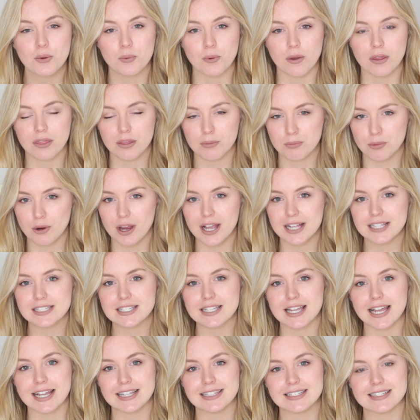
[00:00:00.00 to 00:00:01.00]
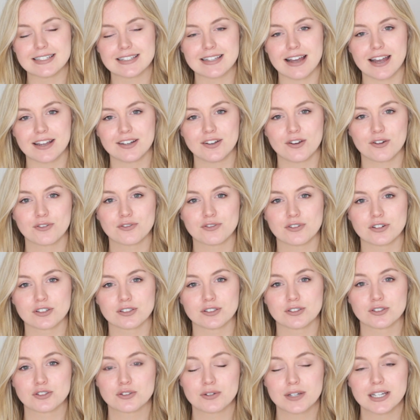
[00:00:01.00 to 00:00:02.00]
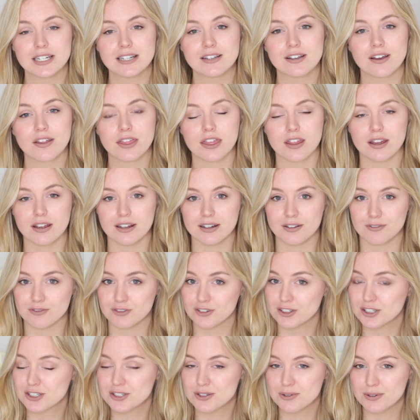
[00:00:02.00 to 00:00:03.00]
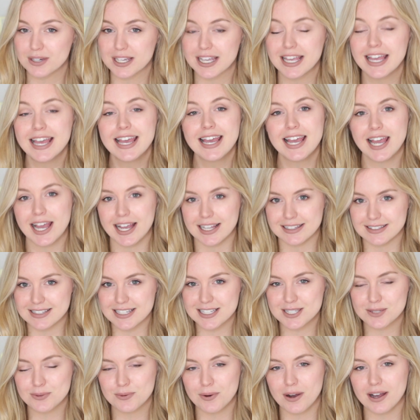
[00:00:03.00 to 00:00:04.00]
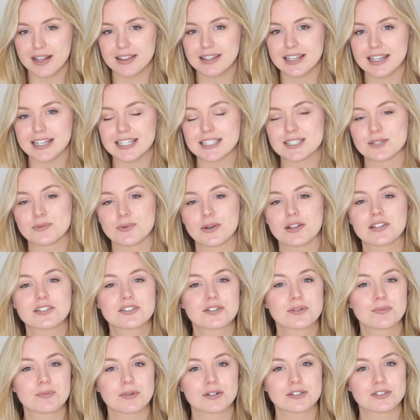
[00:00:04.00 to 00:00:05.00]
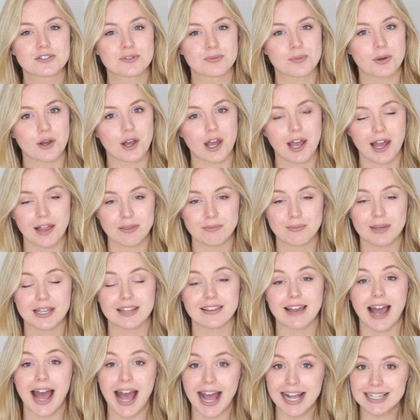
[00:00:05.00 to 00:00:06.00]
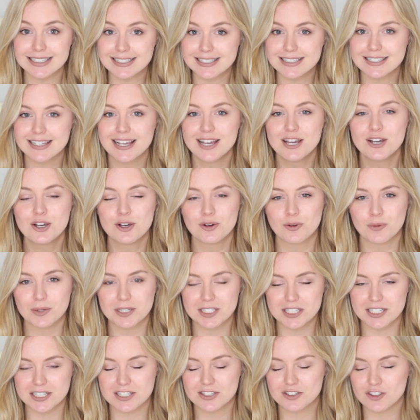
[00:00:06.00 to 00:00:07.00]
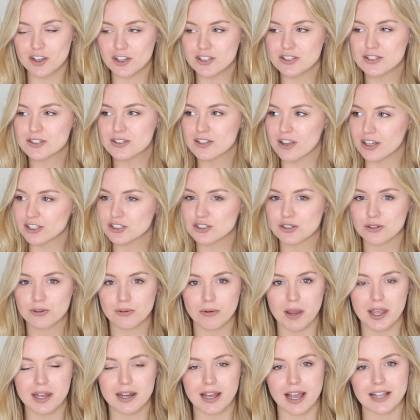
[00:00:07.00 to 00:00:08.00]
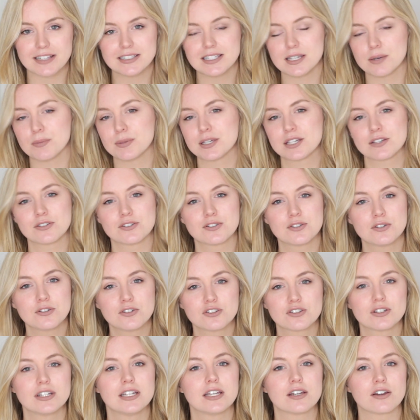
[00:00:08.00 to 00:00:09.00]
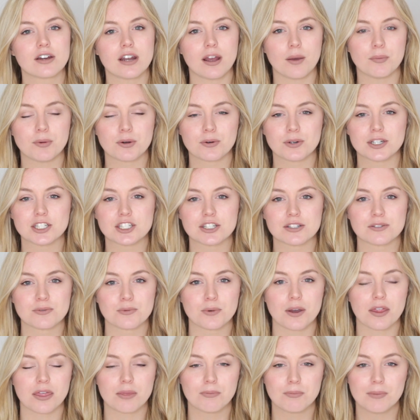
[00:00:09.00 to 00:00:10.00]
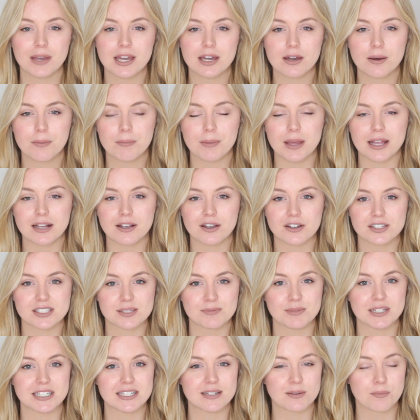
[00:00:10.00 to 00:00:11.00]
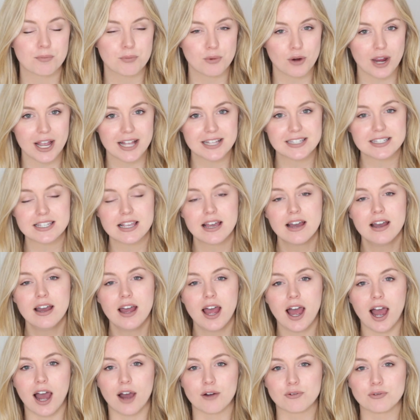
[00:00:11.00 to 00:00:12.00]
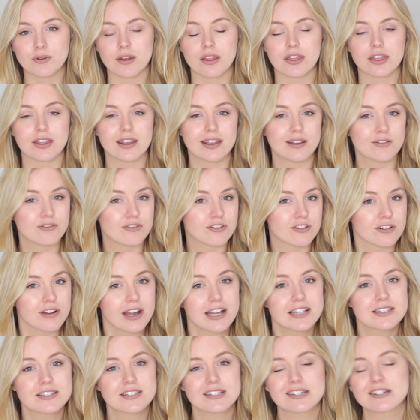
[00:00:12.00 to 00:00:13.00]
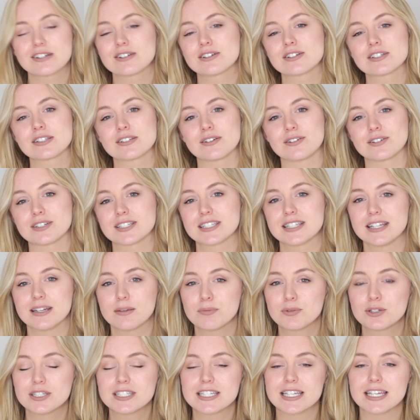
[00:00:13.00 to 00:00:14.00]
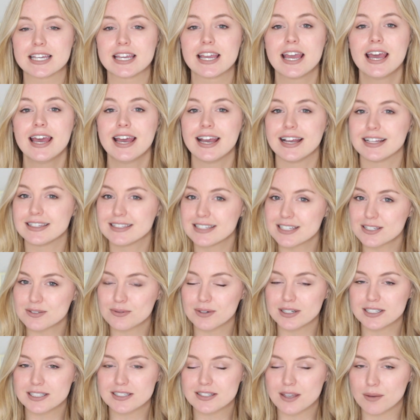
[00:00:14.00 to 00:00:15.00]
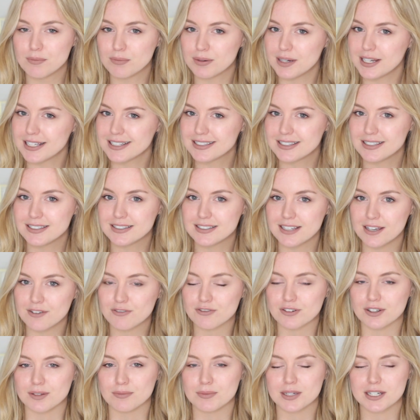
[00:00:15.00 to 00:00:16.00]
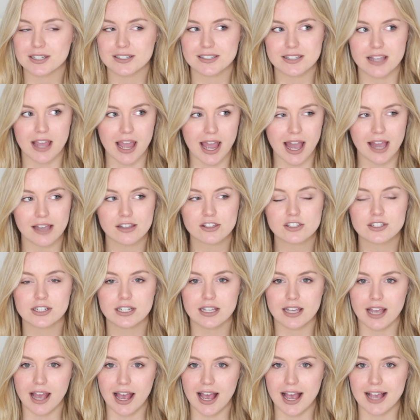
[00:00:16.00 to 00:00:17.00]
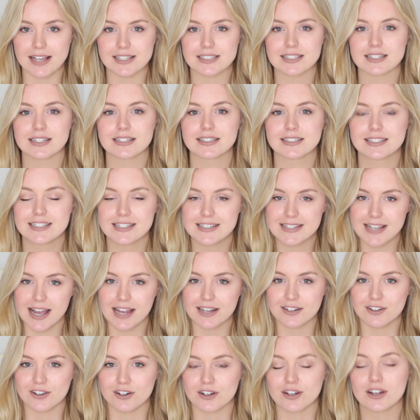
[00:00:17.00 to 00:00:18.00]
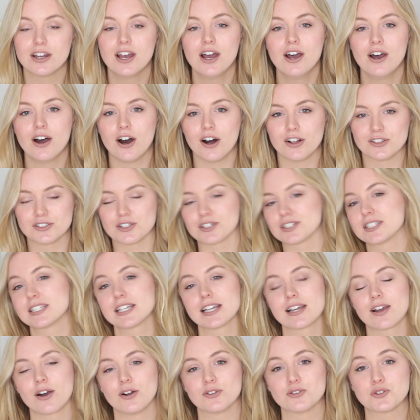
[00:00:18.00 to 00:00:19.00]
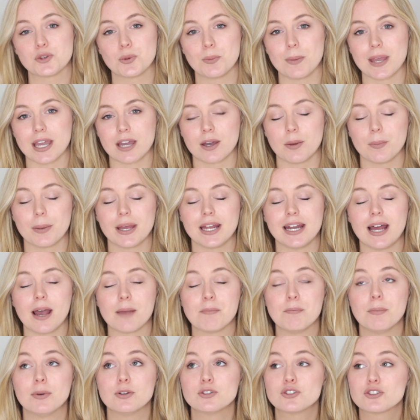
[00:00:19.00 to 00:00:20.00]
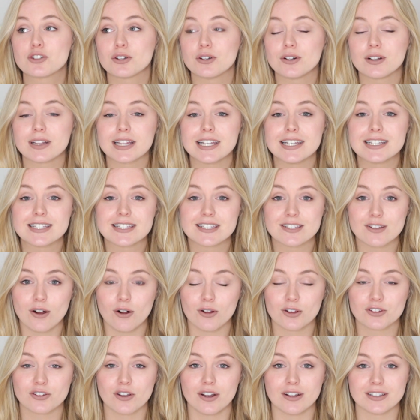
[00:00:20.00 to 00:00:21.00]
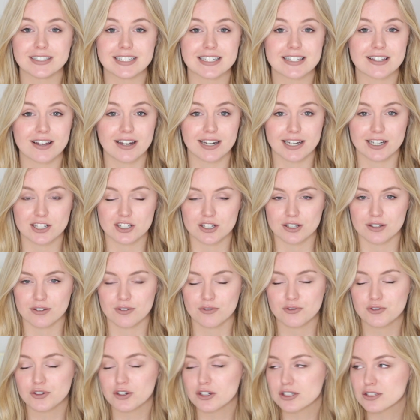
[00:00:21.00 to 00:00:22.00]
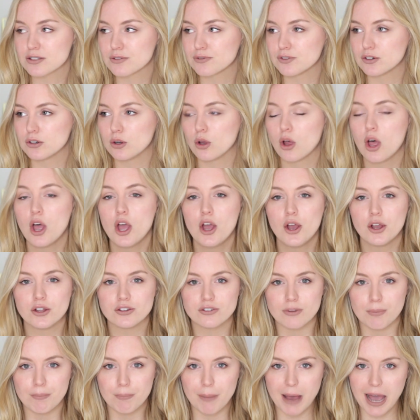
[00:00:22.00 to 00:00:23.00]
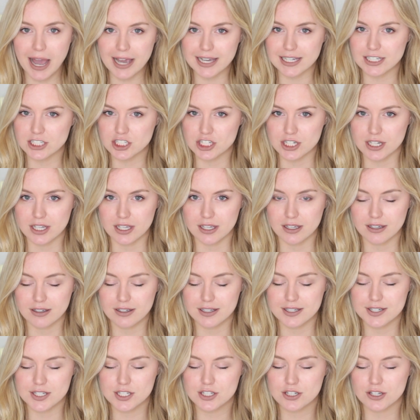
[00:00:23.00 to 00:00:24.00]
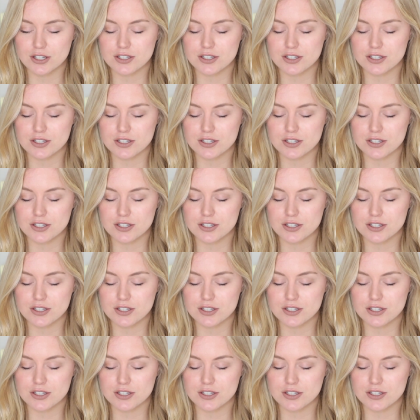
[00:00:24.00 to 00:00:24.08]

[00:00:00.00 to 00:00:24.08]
with brands and designer for the 20th anniversary. And this one is with super duper handmade hats, which is just such a great idea because usually collaboration with makeup and cosmetic brands are with influencers or celebrity. This one is completely different because they actually ask designer undertake onto makeup, and I'm totally sold on this collection. First of all, the packaging is